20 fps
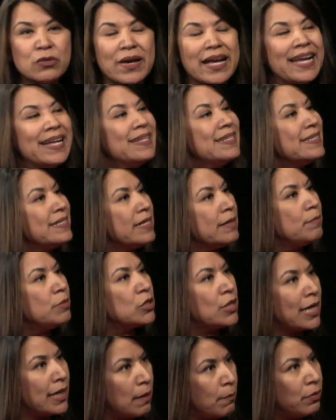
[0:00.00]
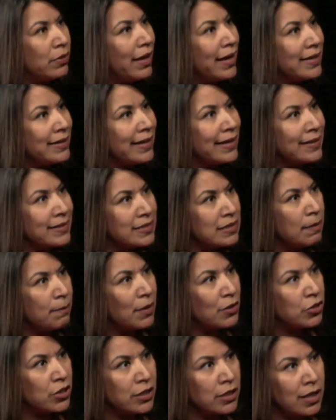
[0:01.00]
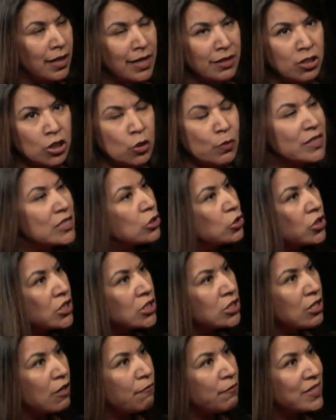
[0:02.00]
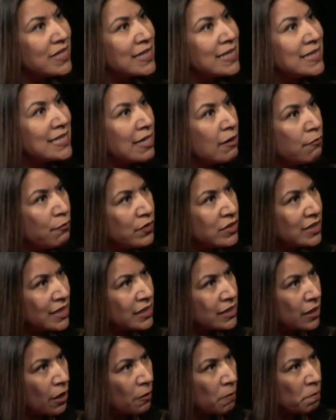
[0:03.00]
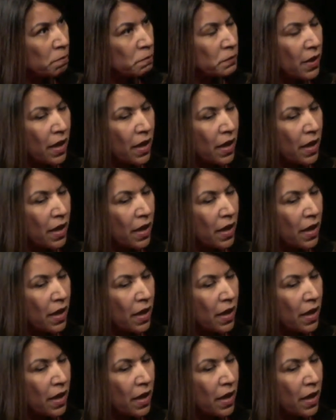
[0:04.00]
So I applied, I ended up at the U.S. Attorney's Office in San Francisco.